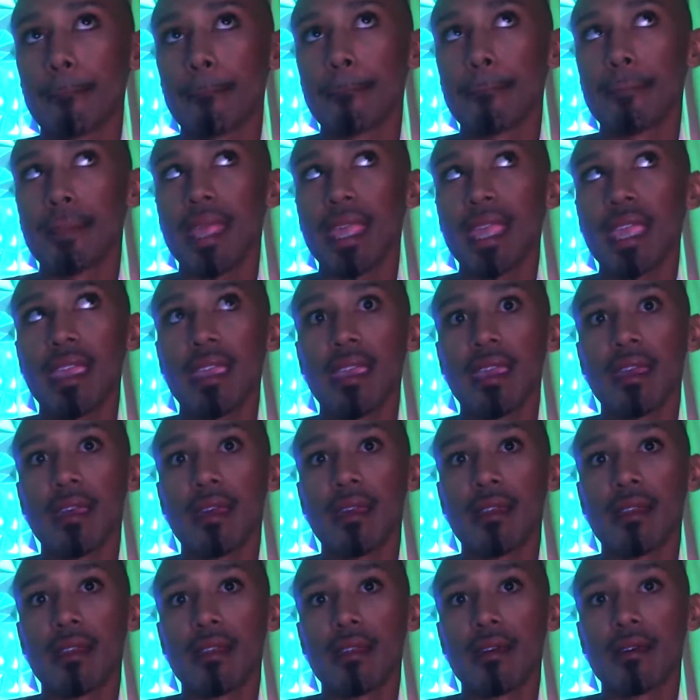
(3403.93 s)

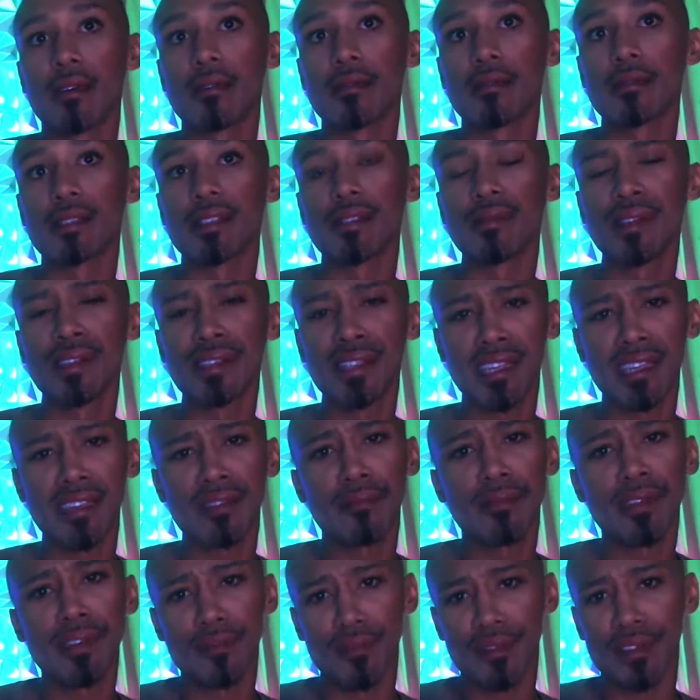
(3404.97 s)
And sometimes that
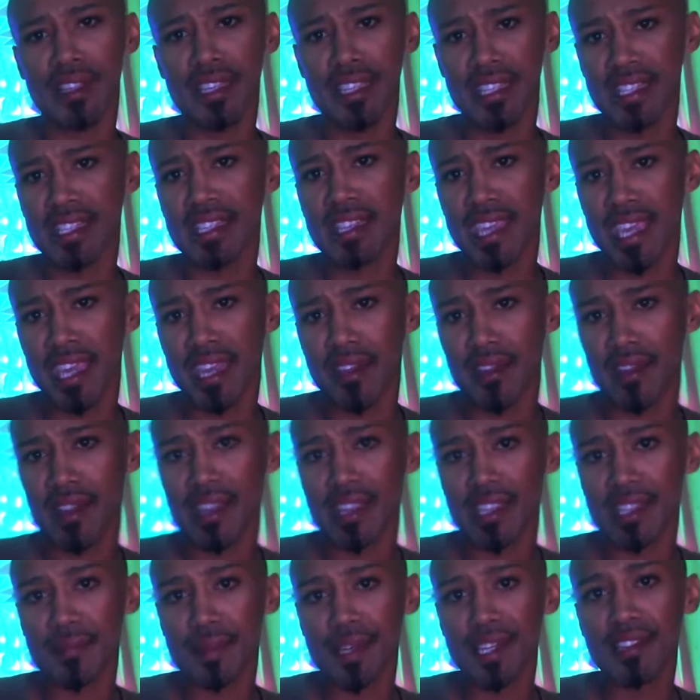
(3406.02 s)
can be really
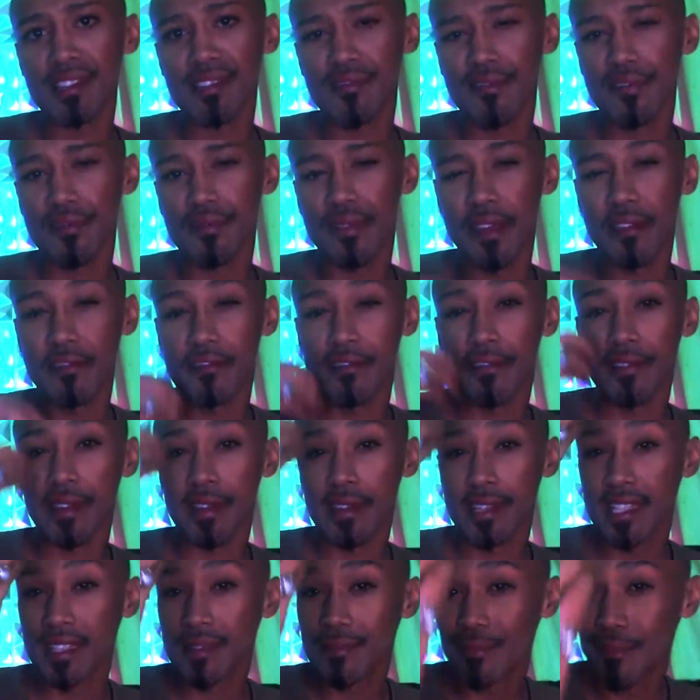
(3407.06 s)
scary, especially if you've never
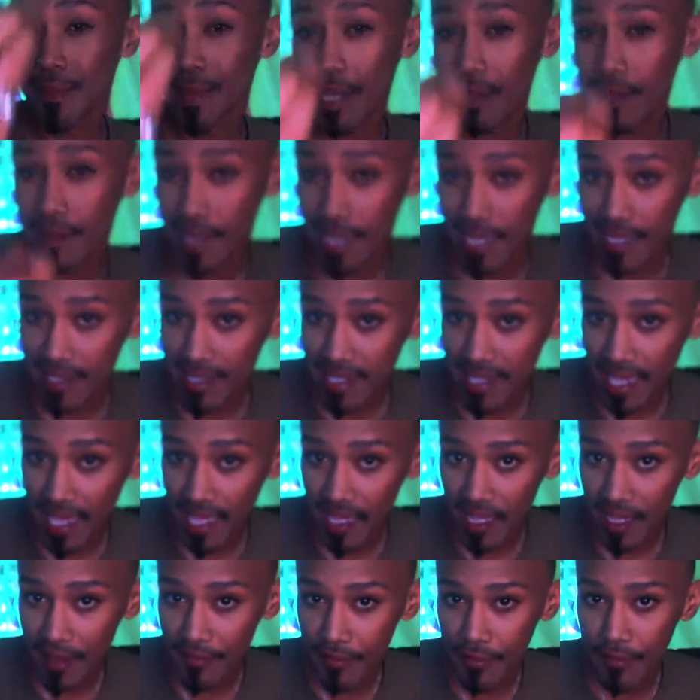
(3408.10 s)
experienced
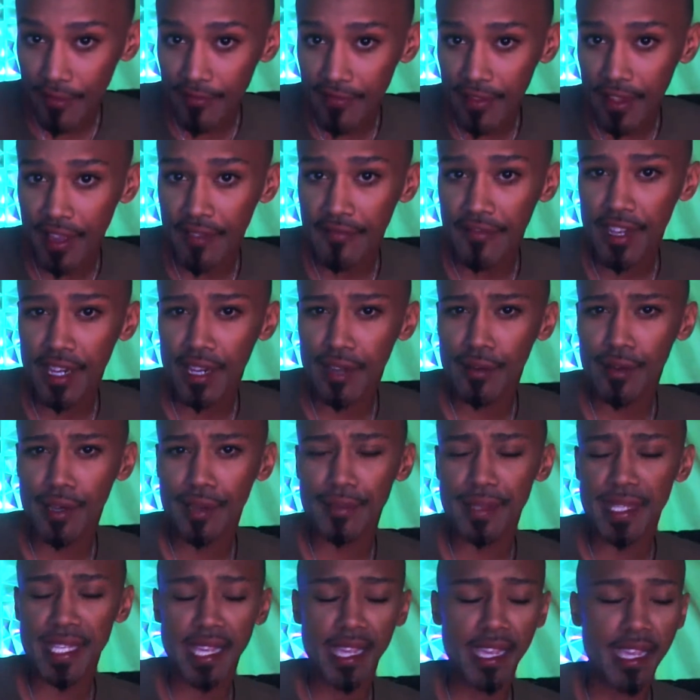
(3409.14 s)
that level of love. You know what I'm
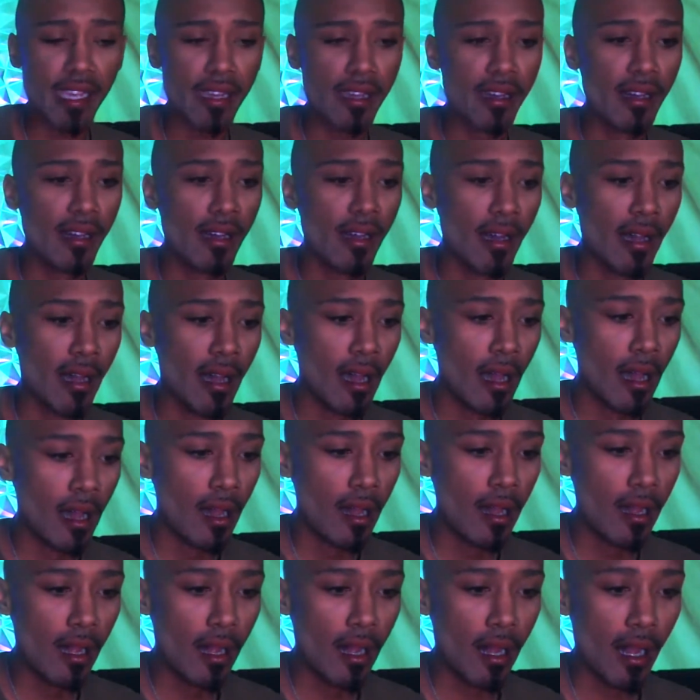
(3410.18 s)
saying?
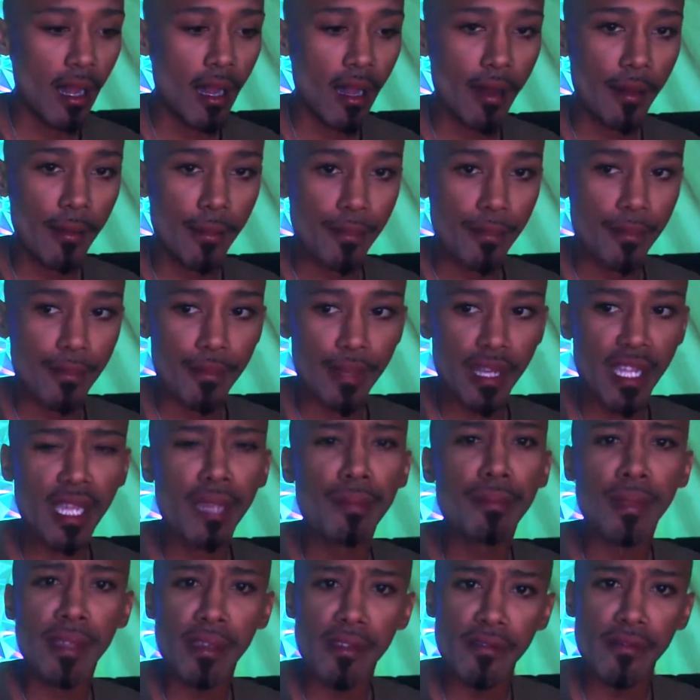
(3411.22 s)
But keep
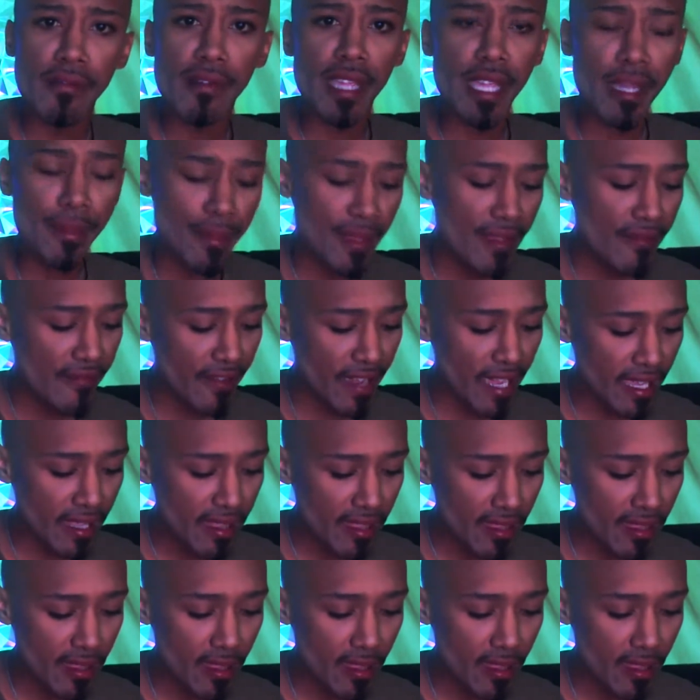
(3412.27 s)
the faith.